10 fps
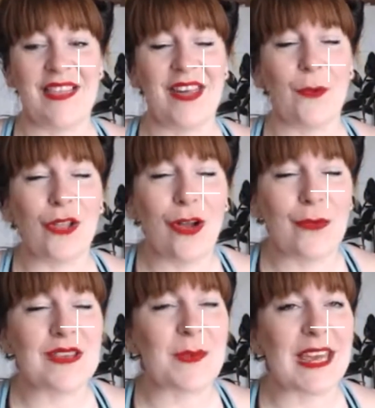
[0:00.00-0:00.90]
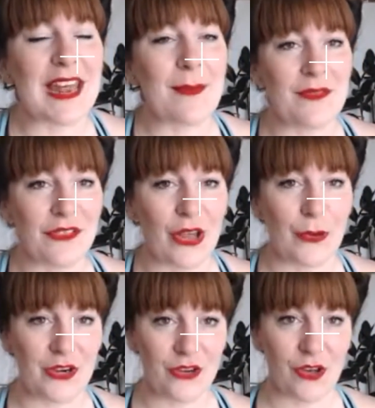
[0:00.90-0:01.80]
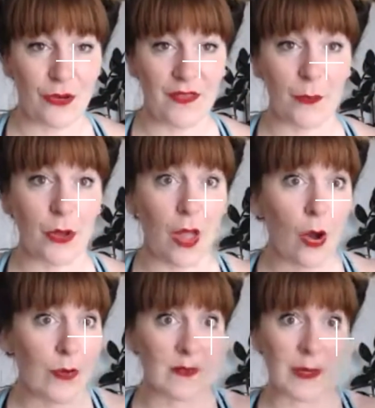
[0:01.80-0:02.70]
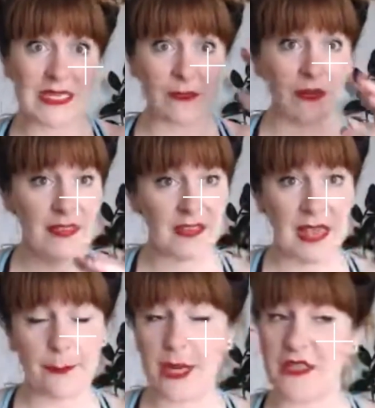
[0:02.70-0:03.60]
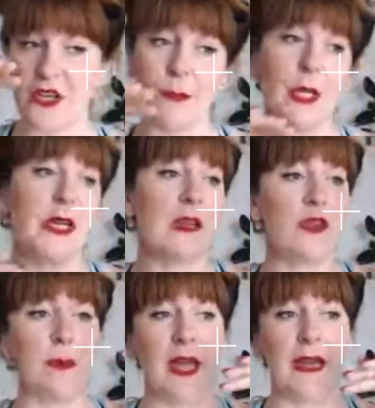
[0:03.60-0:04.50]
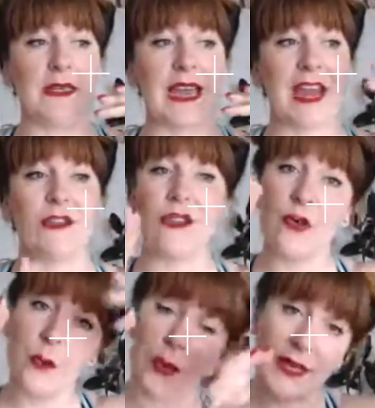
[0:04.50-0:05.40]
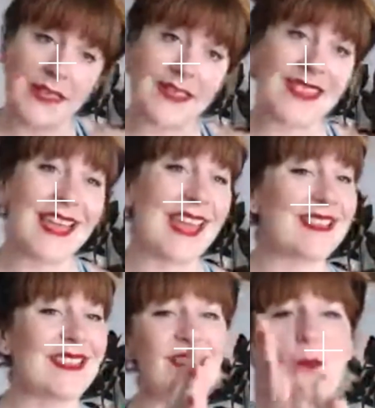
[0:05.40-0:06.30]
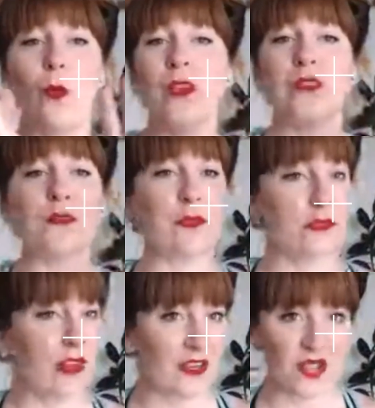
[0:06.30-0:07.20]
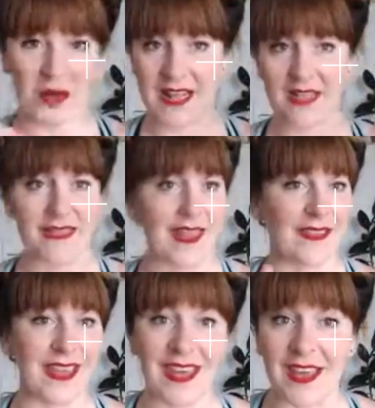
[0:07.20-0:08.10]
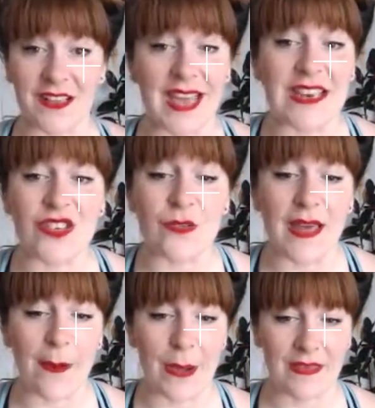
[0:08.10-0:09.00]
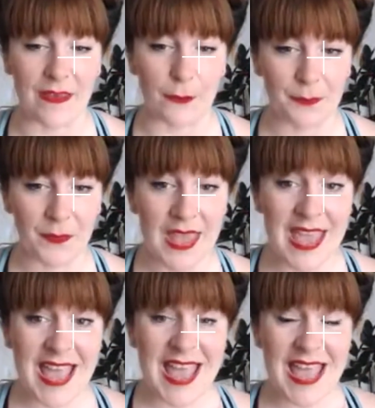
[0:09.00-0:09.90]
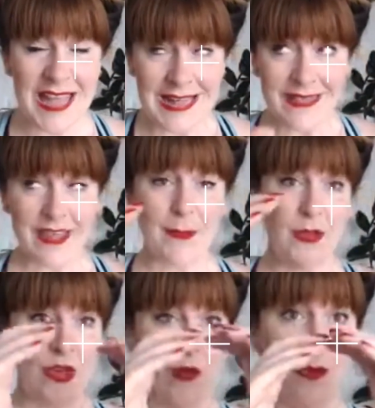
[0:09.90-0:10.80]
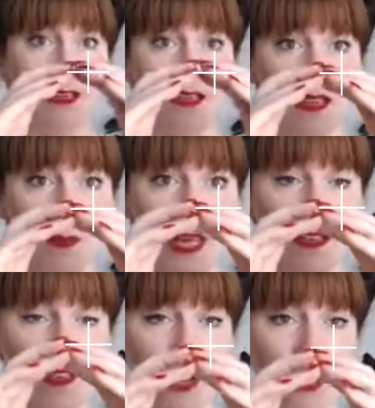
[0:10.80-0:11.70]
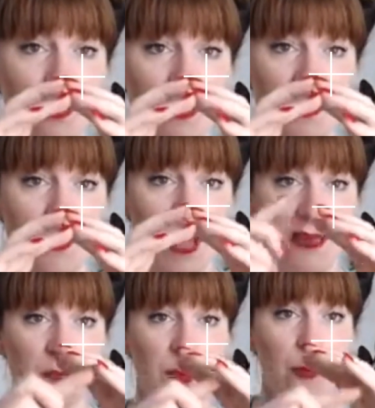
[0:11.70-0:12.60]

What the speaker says: There will always be an ebb and flow in your yoga. There will always be different things happening to your body and your mind. And your yoga practice is this wonderful fluctuating thing that can do that with you. Think about yoga practice as being a circle with no end.